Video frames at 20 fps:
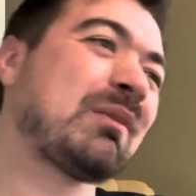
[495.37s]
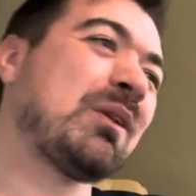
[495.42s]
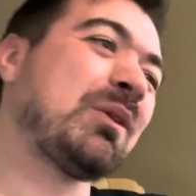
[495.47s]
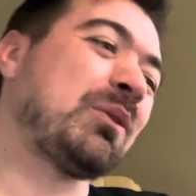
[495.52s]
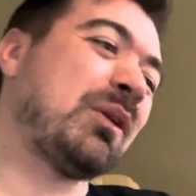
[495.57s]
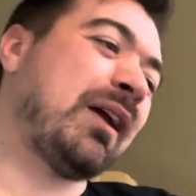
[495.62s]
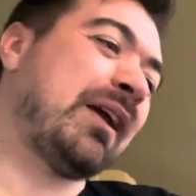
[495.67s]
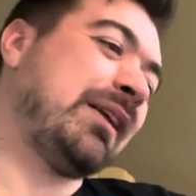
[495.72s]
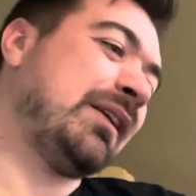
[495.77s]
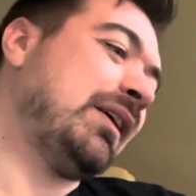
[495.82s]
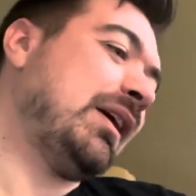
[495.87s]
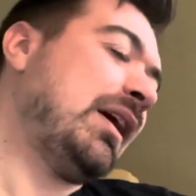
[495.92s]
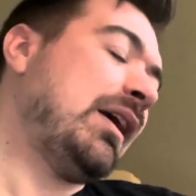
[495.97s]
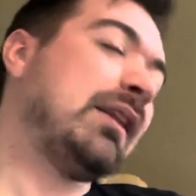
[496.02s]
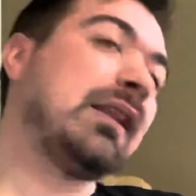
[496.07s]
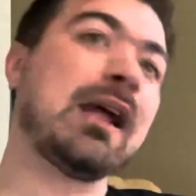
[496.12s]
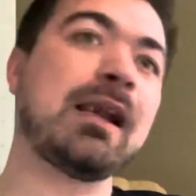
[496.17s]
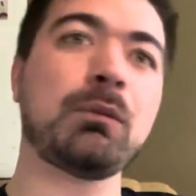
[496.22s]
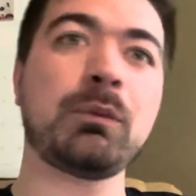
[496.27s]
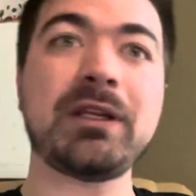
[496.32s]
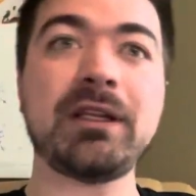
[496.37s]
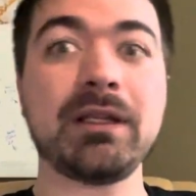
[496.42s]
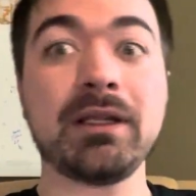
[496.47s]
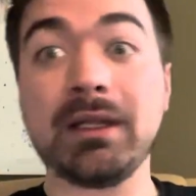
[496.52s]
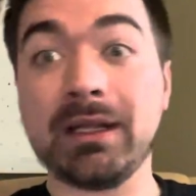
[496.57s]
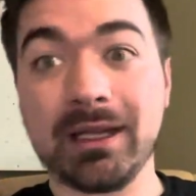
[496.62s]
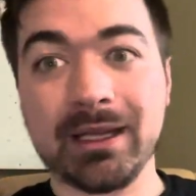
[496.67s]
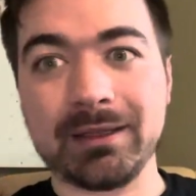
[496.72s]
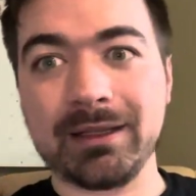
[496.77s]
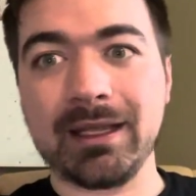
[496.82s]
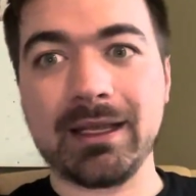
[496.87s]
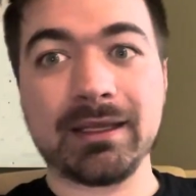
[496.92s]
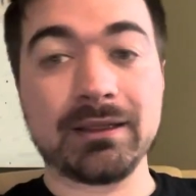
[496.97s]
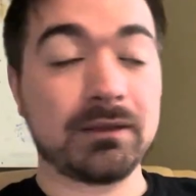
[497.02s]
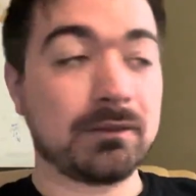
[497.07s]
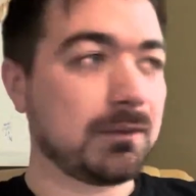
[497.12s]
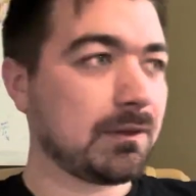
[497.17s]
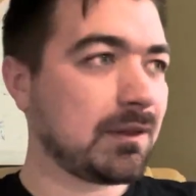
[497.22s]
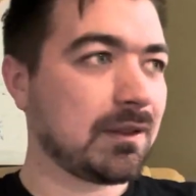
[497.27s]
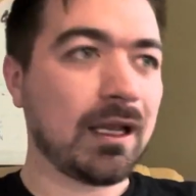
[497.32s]
right and i read and
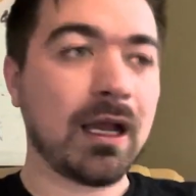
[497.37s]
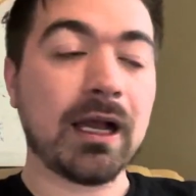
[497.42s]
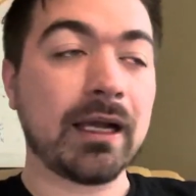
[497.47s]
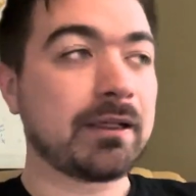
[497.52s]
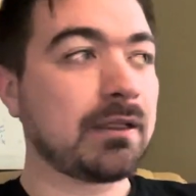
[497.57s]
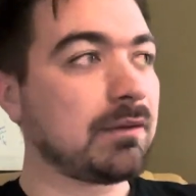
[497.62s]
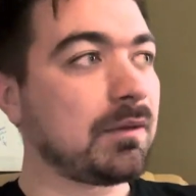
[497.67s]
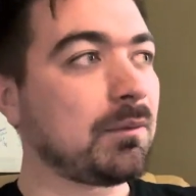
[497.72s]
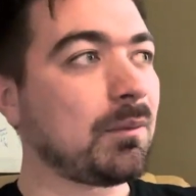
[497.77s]
then god